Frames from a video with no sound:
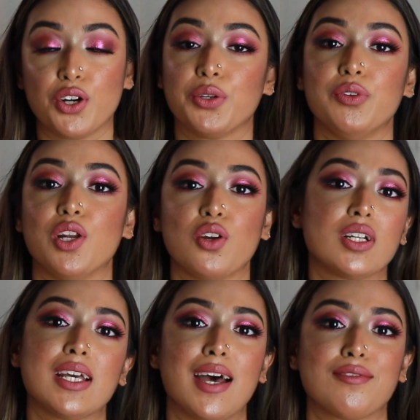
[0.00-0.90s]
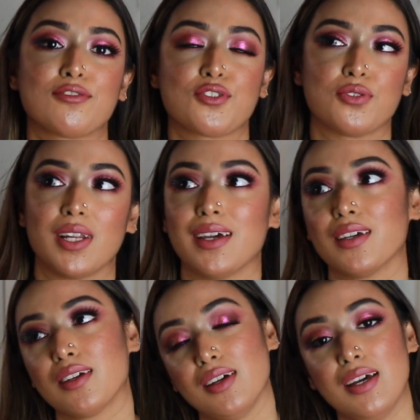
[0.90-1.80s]
or you will not have to
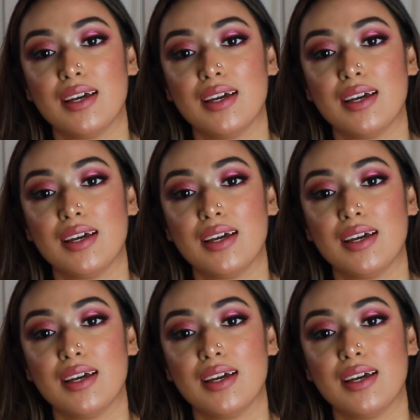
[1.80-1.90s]
like